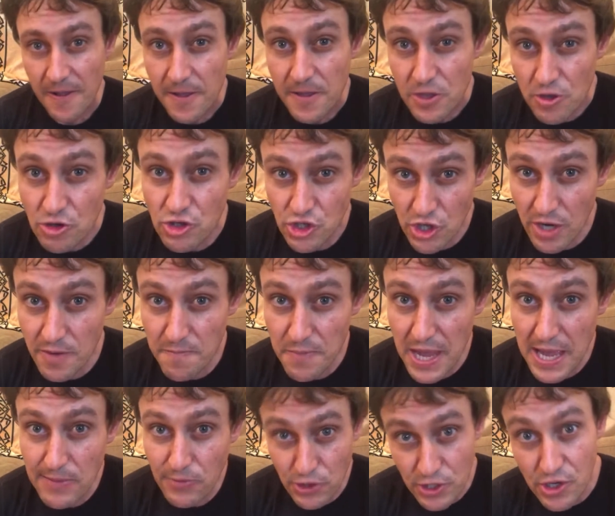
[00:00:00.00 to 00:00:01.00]
you shouldn't be
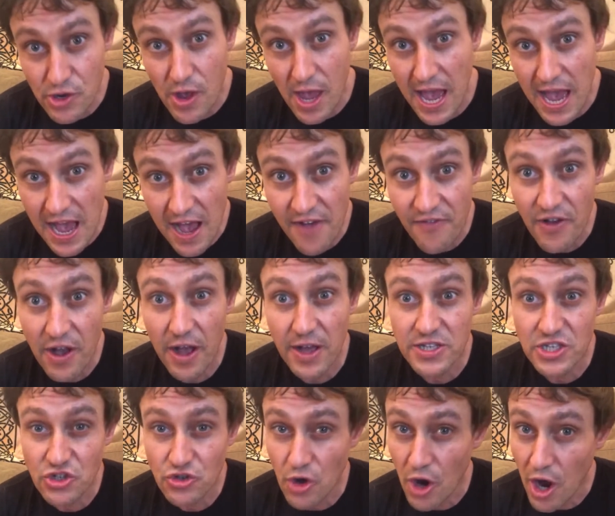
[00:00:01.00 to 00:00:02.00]
able to have a
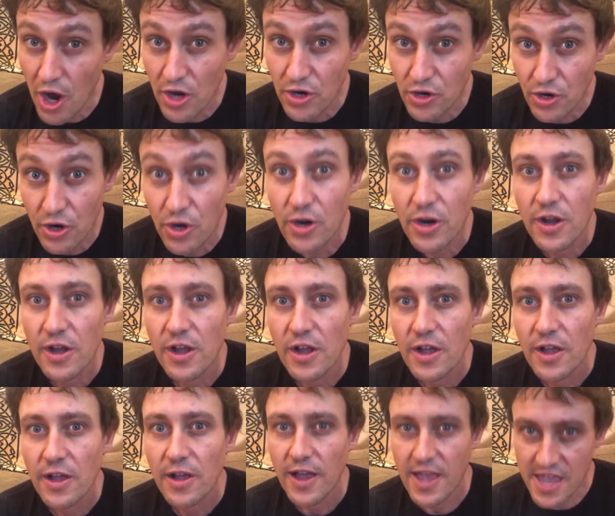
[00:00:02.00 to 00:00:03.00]
stronger
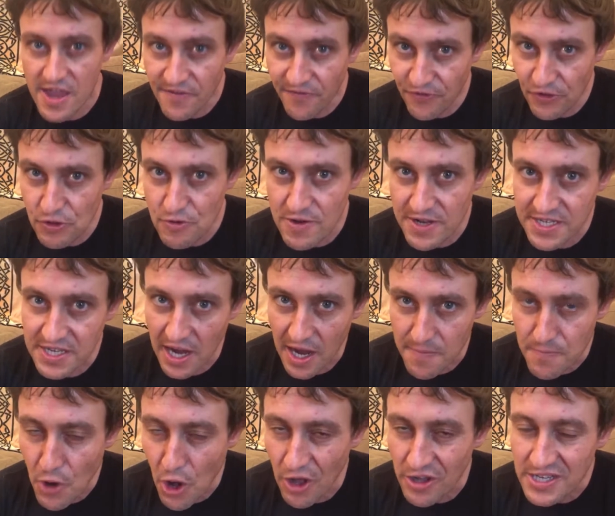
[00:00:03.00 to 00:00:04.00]
influence on
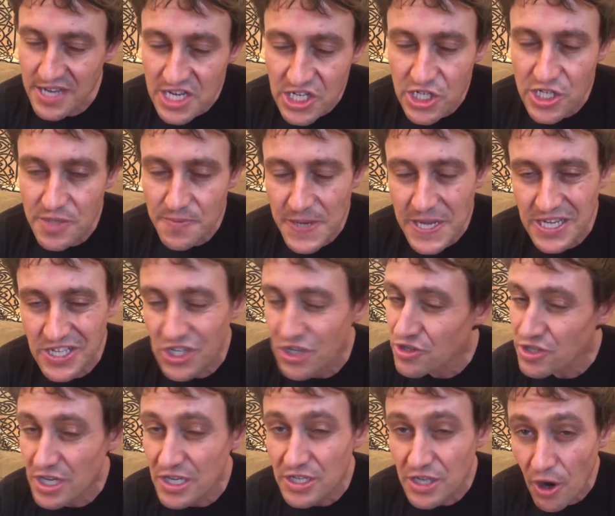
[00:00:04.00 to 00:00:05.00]
politicians, because you
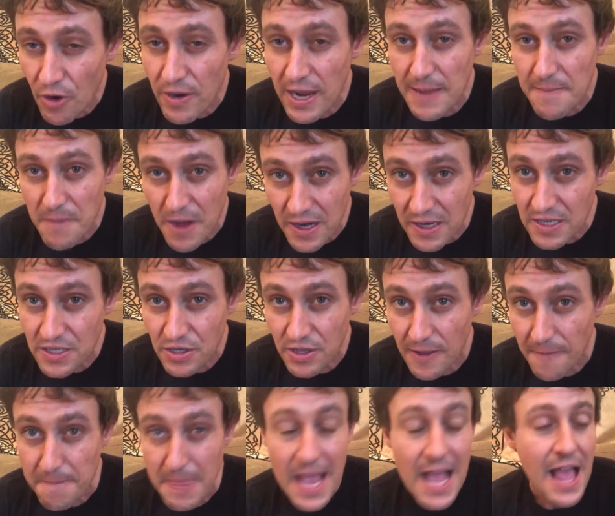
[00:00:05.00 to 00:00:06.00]
should donate
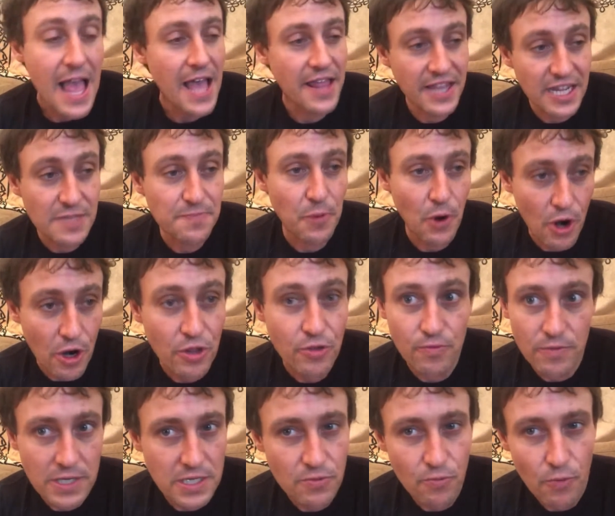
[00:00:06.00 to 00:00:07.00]
money to them. And that's
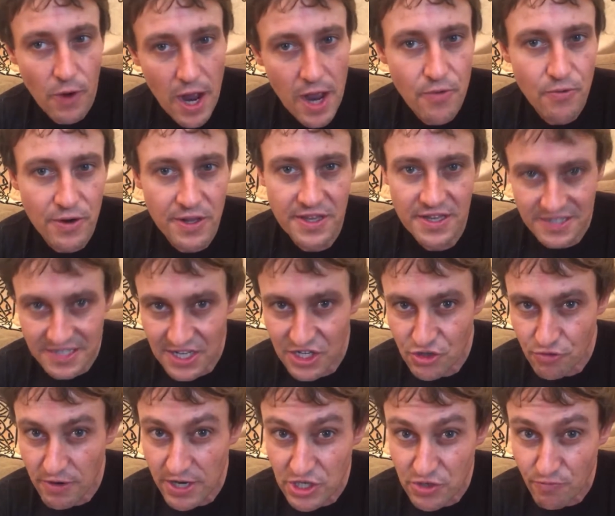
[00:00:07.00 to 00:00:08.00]
part of the reason why we're in the
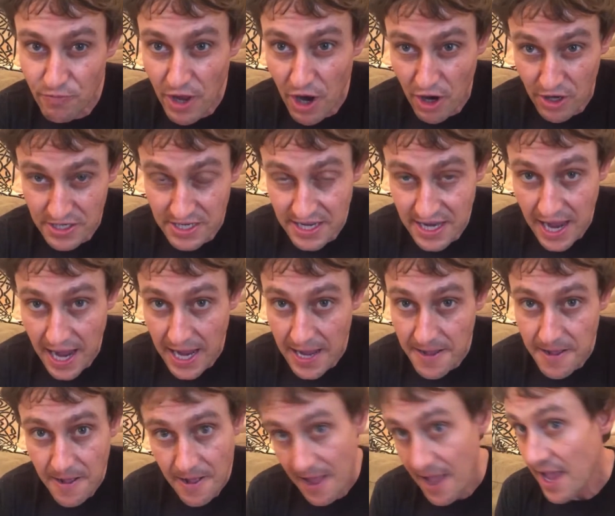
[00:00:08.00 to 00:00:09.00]
situation we are
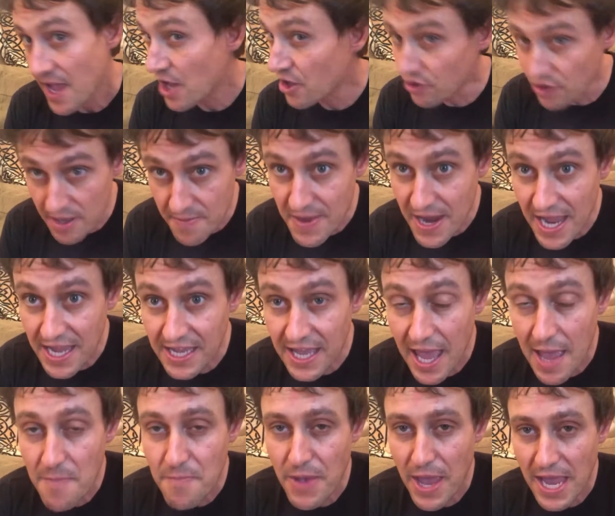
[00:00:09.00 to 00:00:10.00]
today. Eliminate
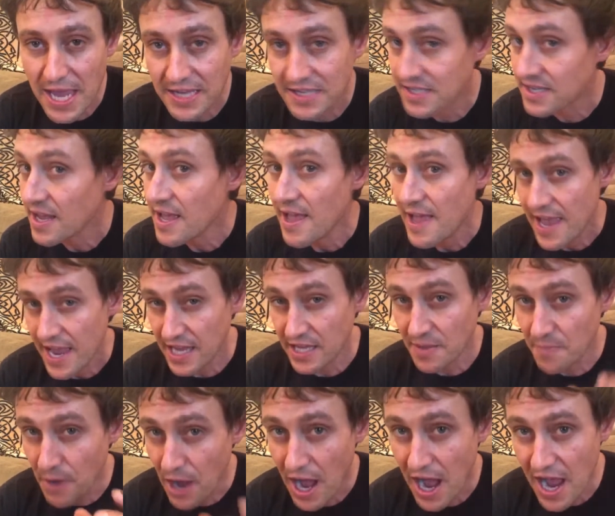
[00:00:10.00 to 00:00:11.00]
campaigns. In the
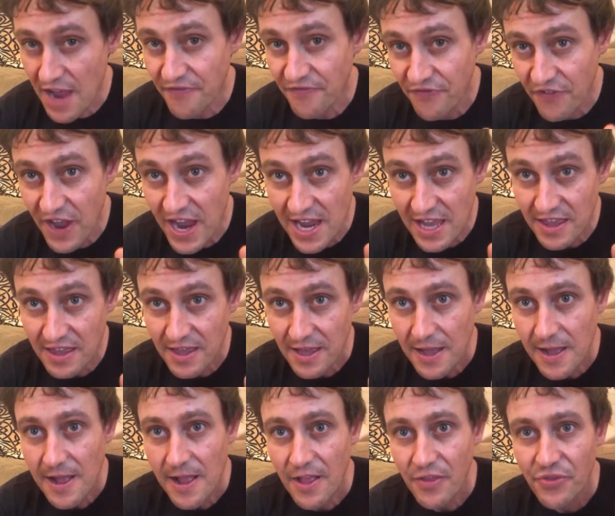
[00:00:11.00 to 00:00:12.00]
Baha'i Faith,
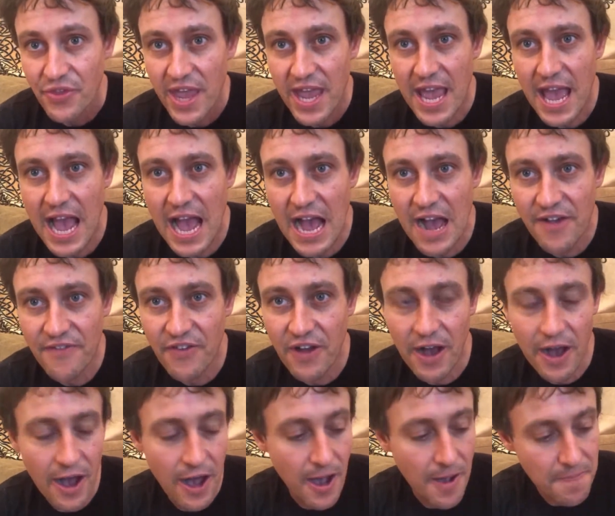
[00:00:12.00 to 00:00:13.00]
they have
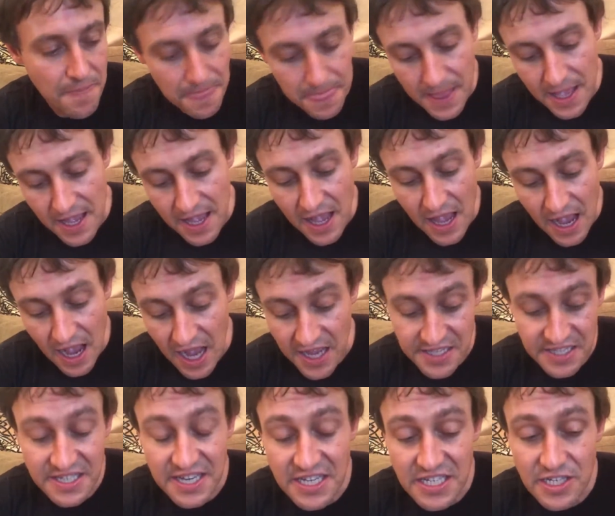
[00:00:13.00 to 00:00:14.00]
um, a
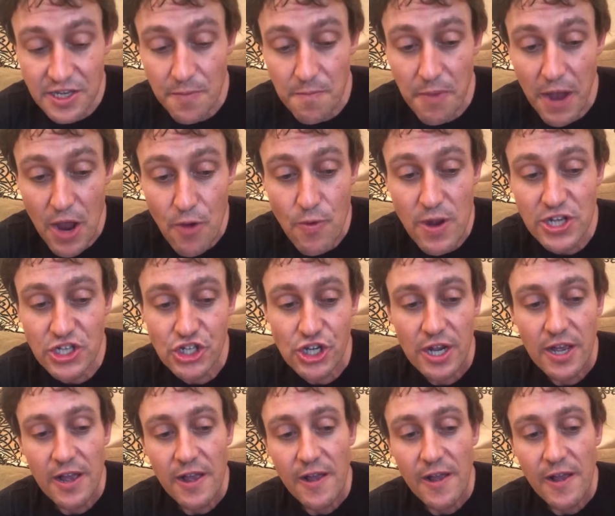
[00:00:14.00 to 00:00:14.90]
system by which